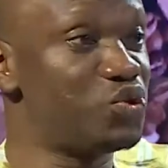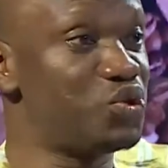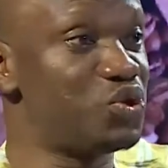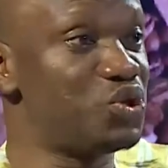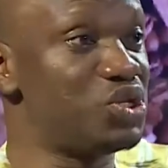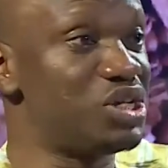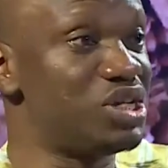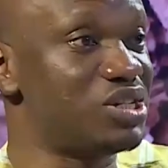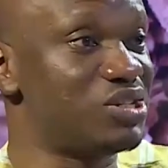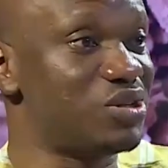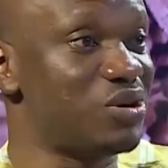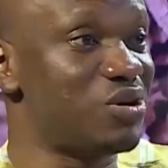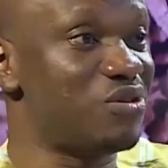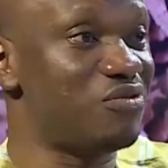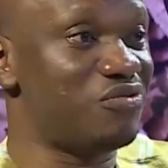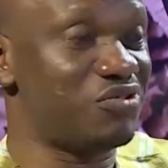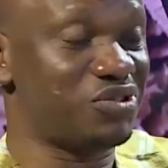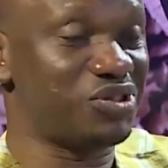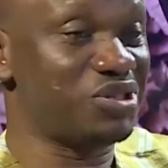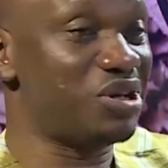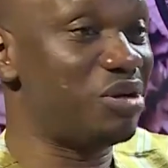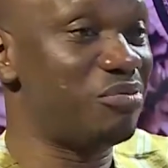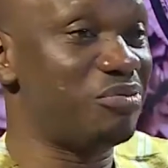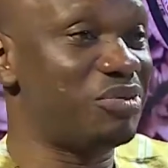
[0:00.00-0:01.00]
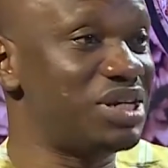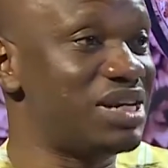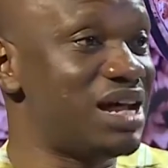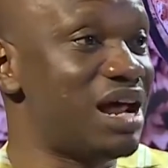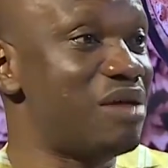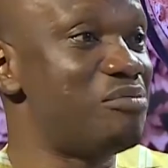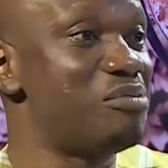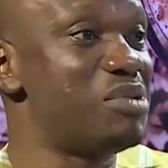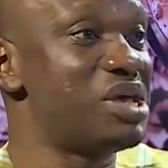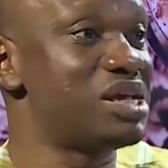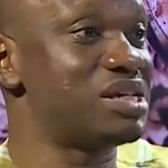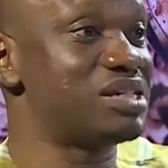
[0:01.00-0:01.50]
unit of something
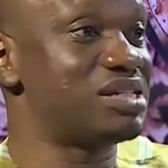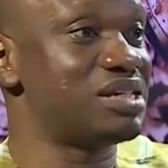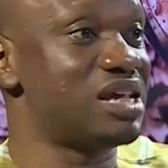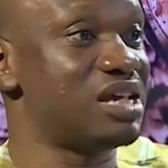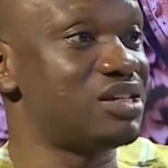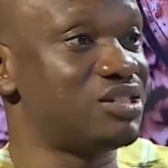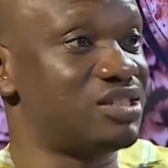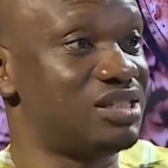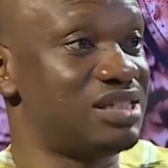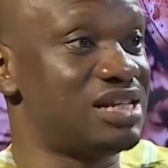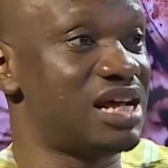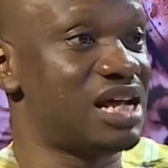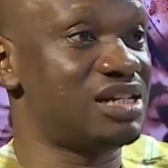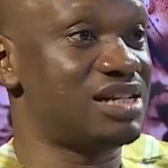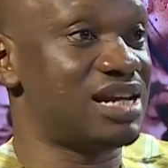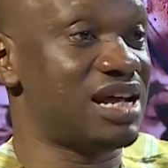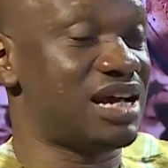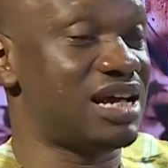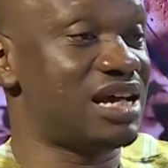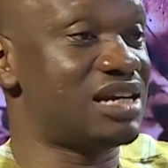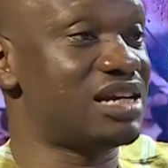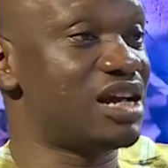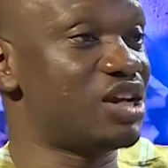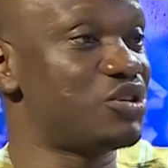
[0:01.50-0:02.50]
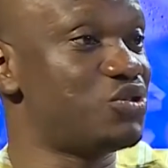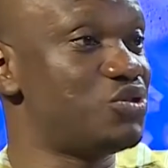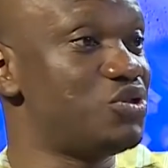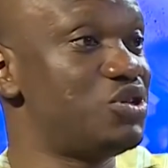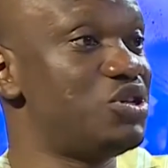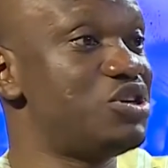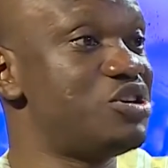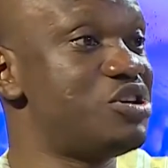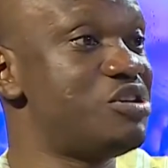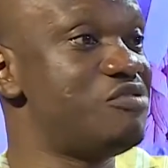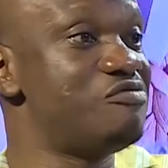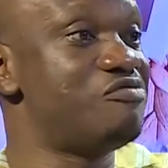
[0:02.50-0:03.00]
that makes sense, that can
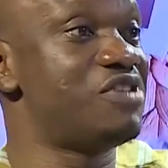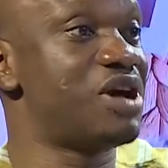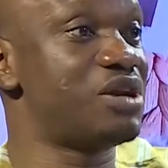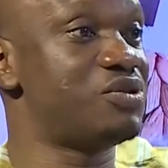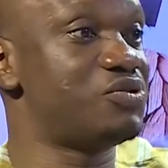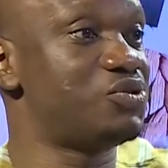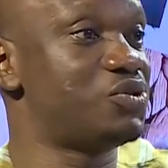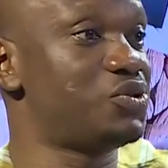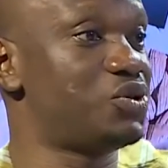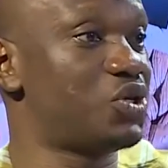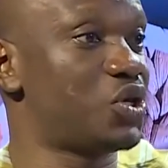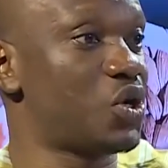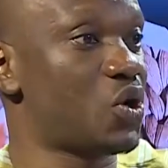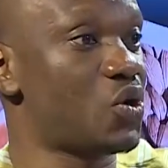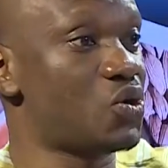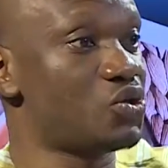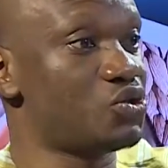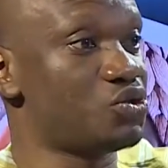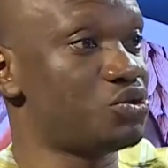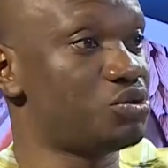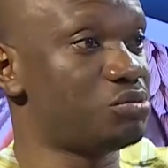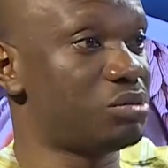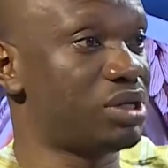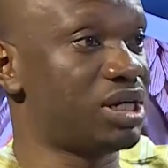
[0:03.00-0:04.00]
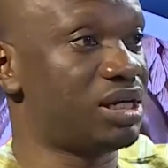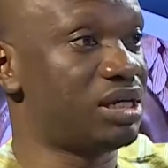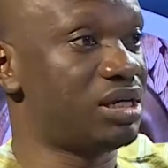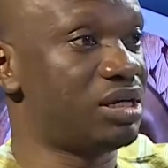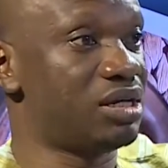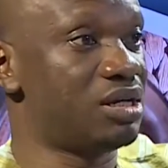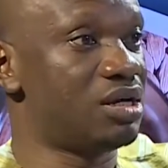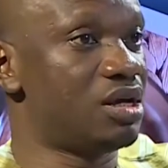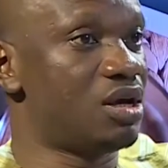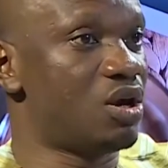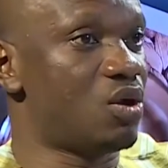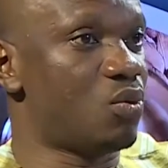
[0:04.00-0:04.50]
actually give value to the consumer. Okay.
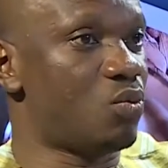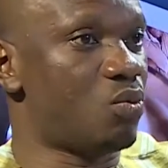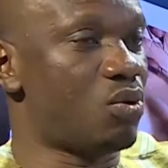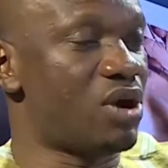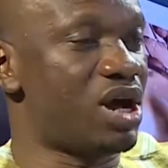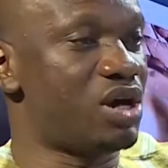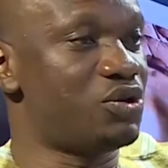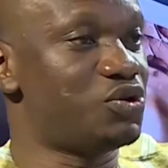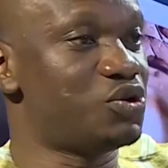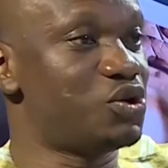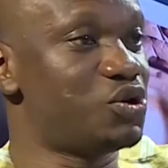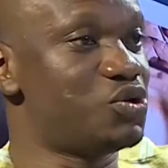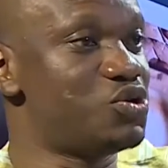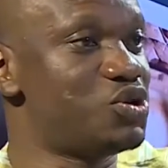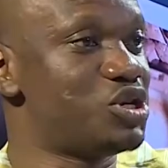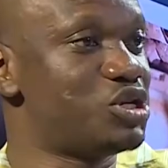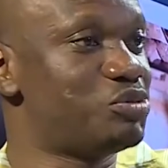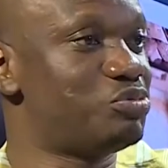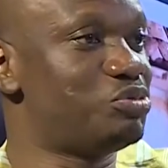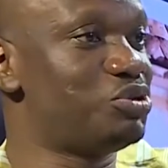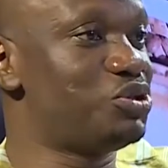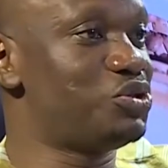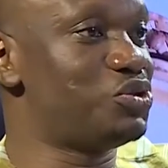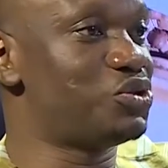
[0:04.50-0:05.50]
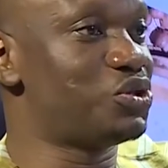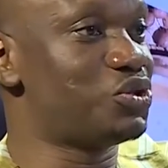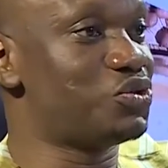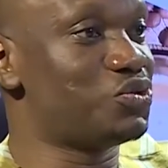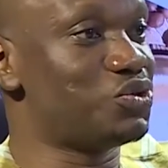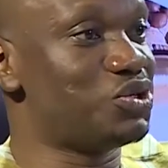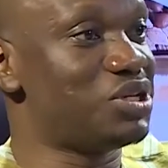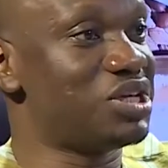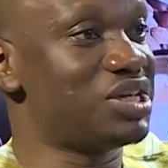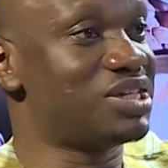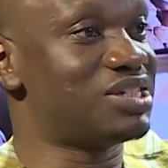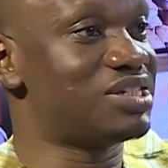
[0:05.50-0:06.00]
While your USP is your
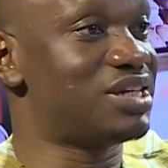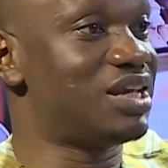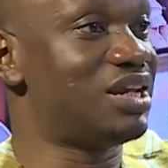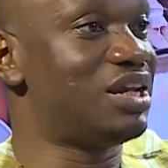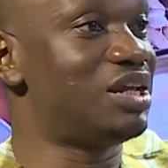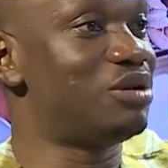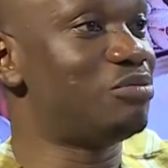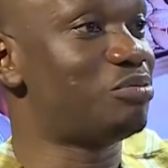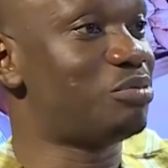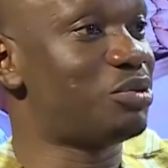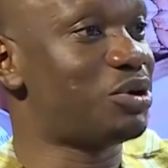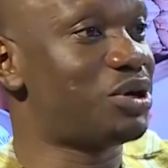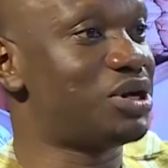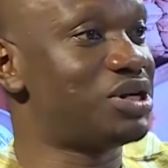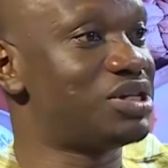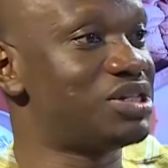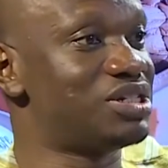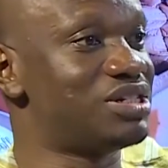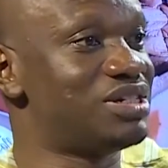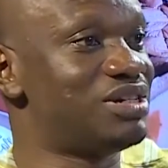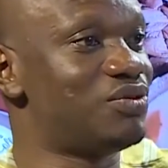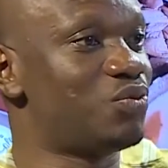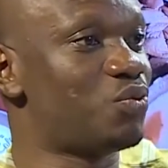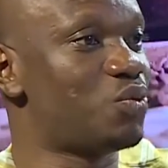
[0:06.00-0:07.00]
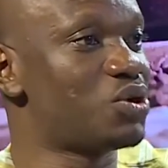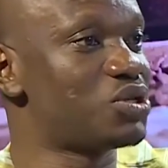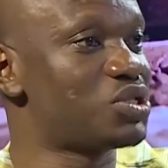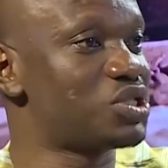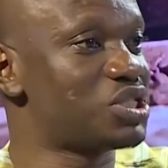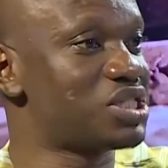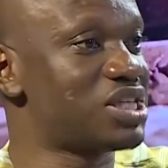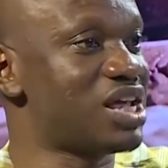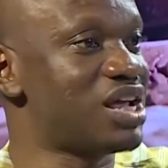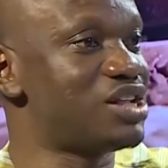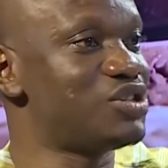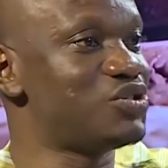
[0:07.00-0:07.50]
unique selling point, what
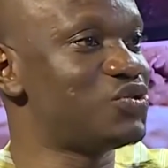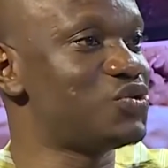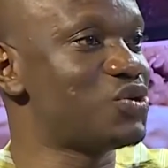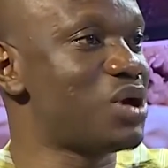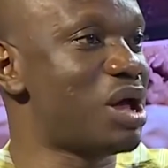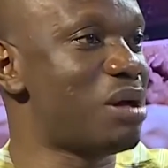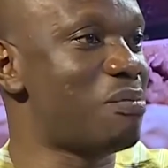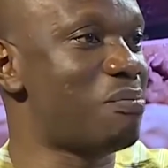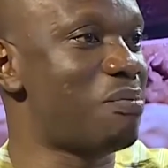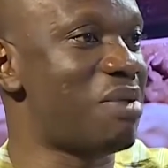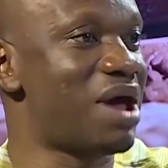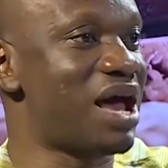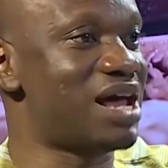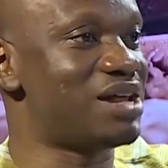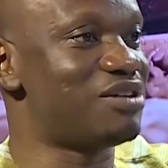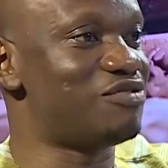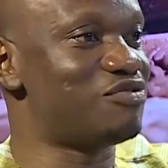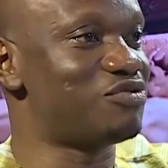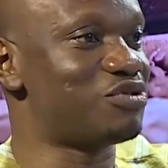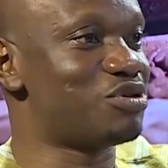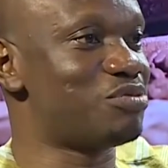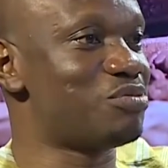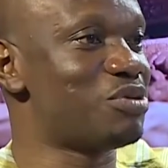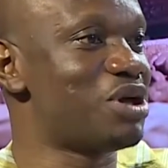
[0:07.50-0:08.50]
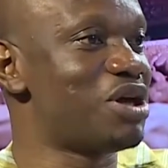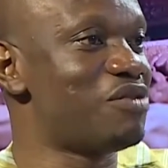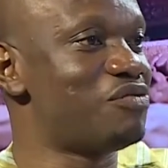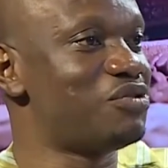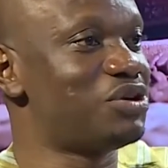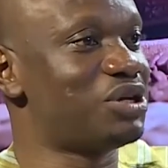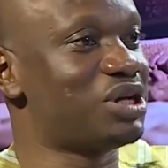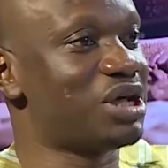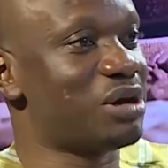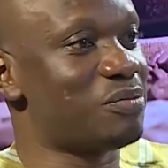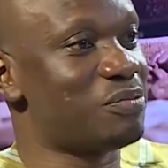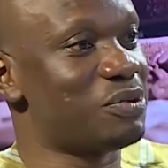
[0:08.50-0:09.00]
stands you apart from
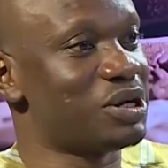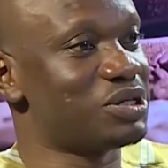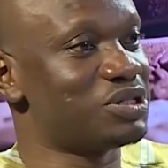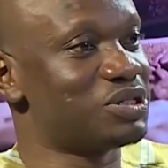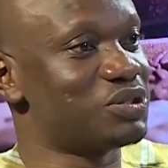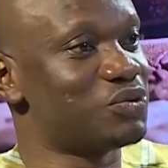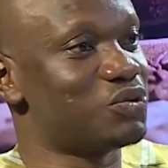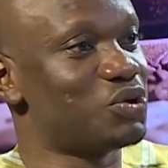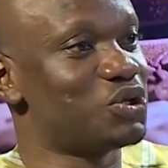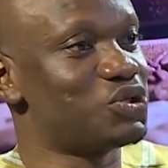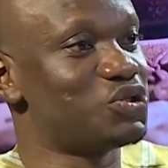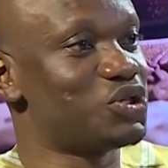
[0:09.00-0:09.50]
every other person, what